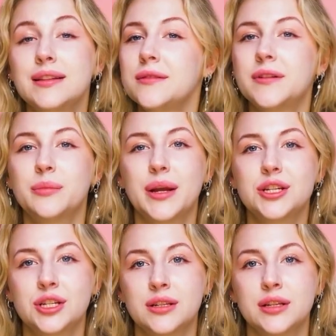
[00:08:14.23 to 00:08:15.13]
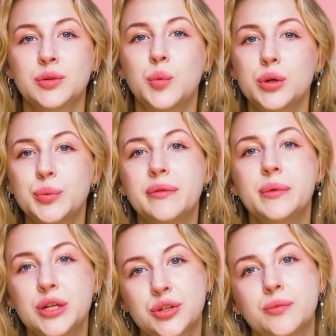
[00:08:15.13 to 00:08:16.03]
That information is what we
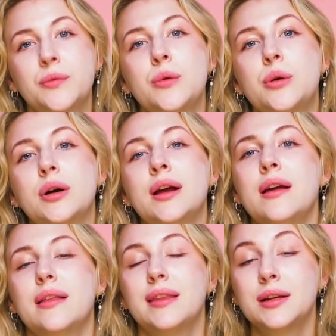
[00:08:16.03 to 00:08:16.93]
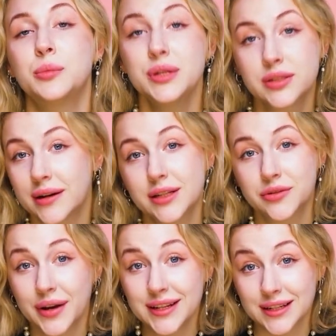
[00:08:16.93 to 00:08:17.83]
wished for when we started
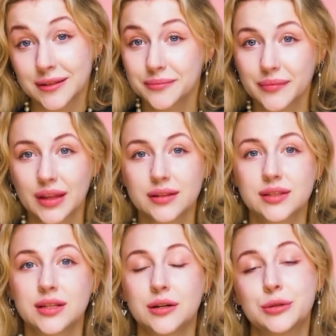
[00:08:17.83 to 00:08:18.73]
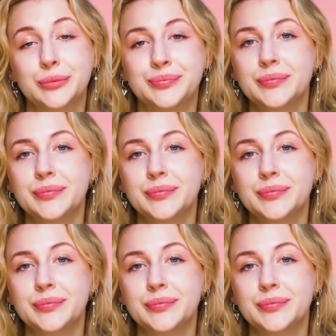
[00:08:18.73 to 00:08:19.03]
trading. So,